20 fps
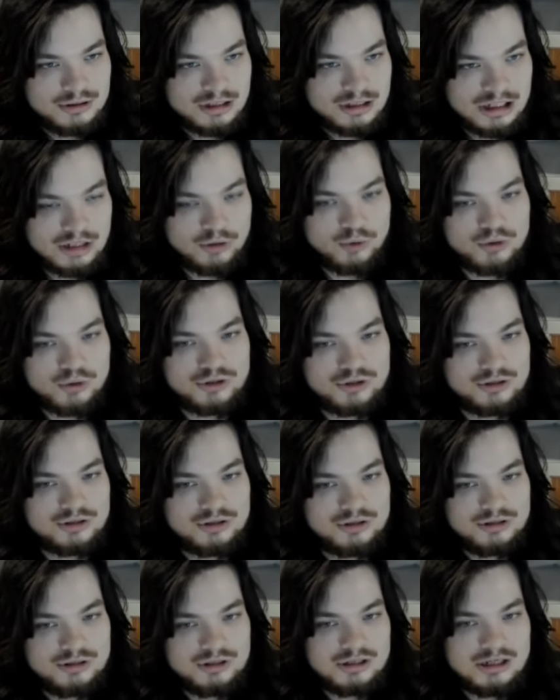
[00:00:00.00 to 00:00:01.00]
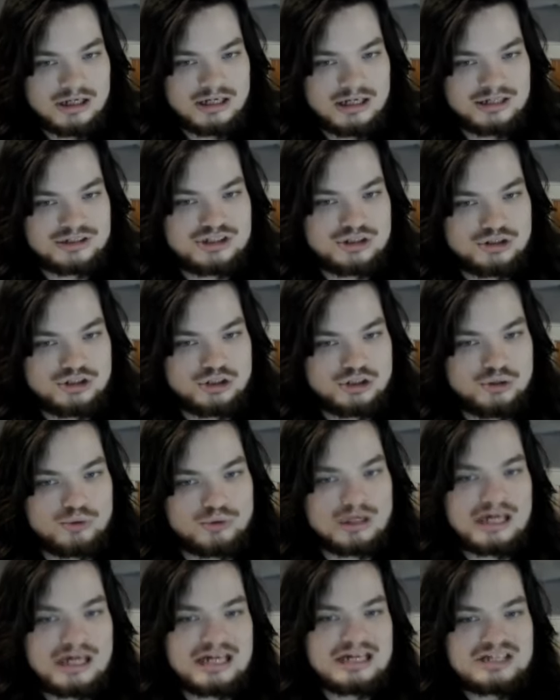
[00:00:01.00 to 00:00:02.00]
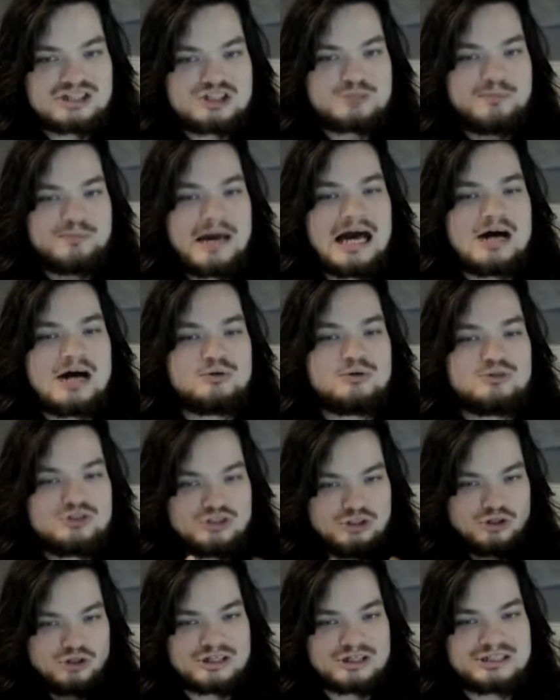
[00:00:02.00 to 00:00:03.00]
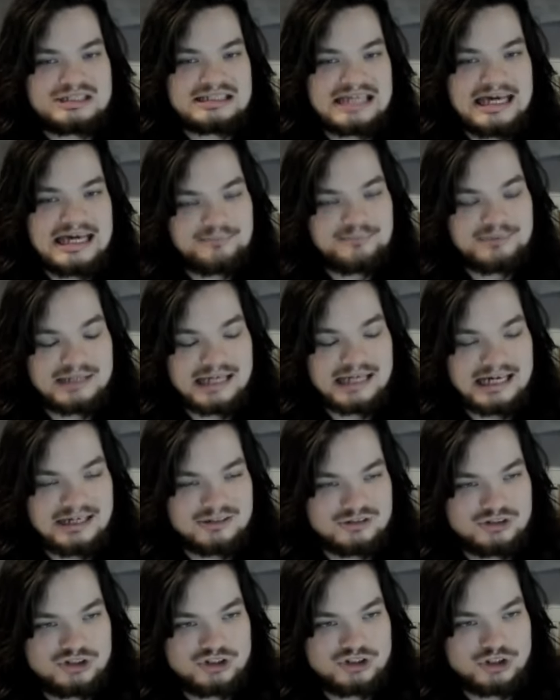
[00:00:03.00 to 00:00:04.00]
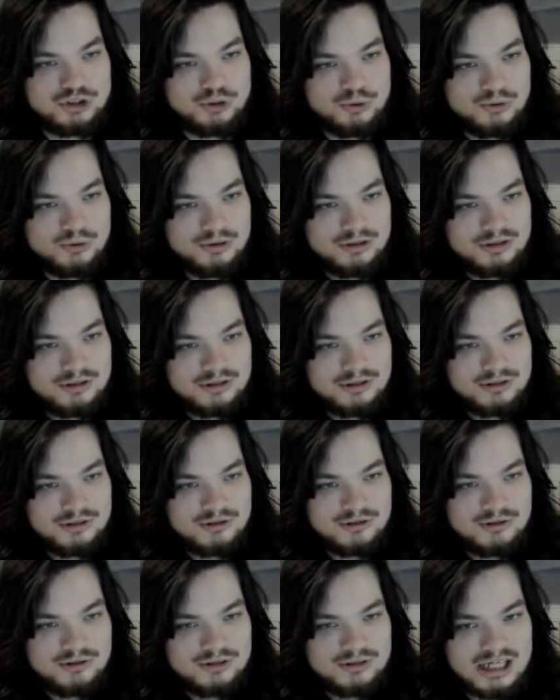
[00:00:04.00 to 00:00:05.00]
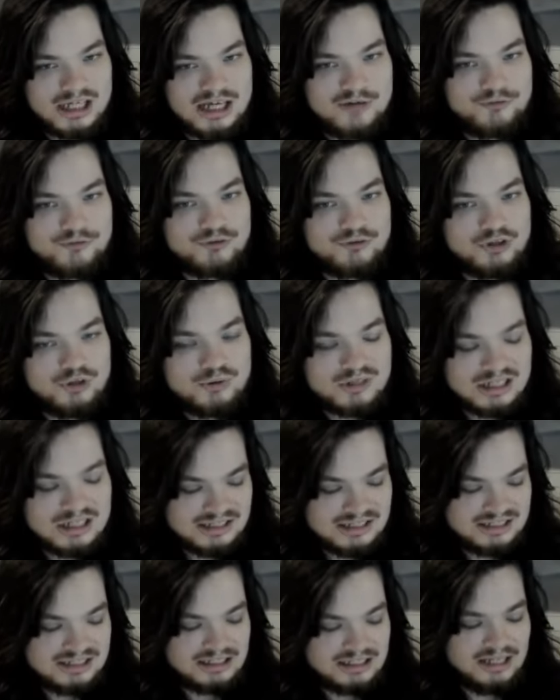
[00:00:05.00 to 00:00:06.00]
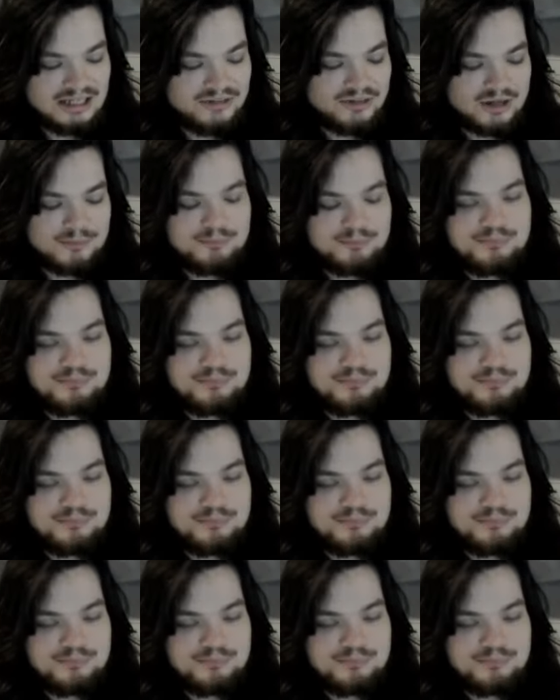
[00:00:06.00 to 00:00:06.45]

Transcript: in order to expose your escape plans to. If you can see them